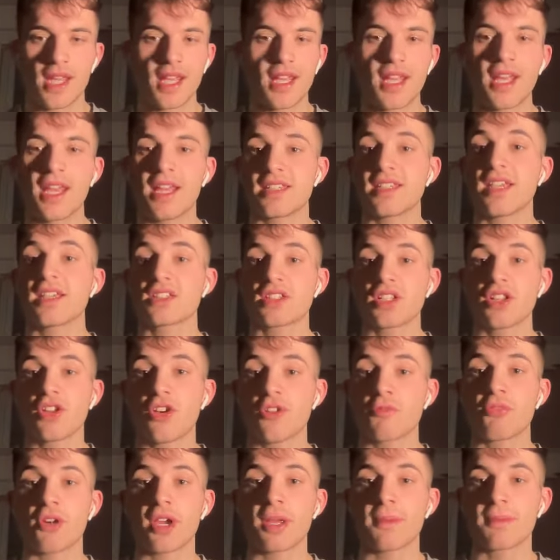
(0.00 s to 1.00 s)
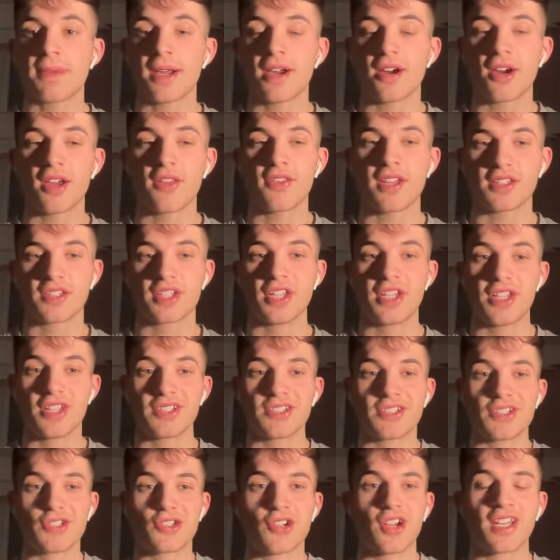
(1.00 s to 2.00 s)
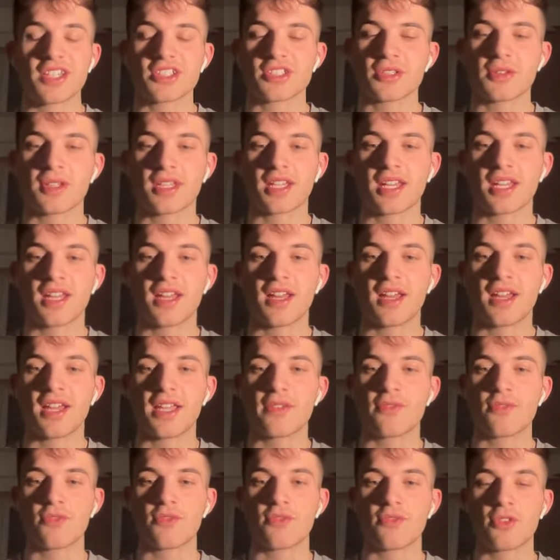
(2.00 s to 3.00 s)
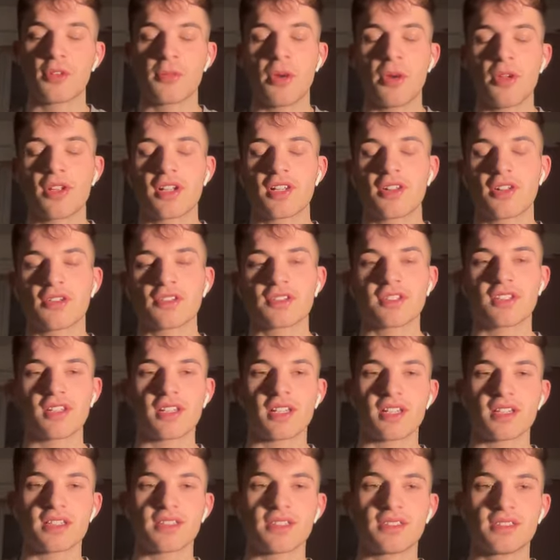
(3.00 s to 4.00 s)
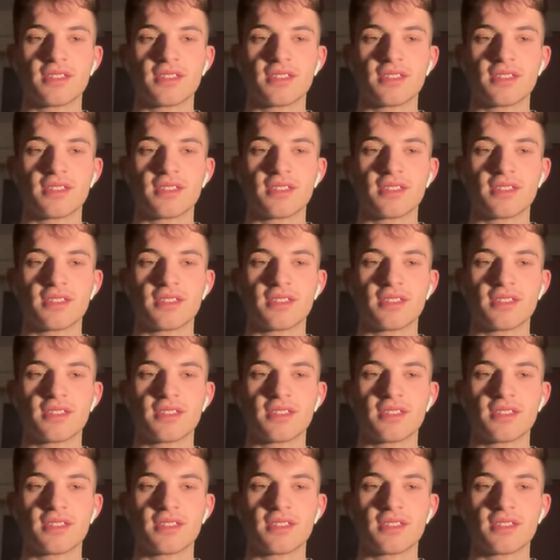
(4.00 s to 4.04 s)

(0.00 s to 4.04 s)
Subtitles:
it takes a lot of brain power, I think, to try and get something even remotely close to that.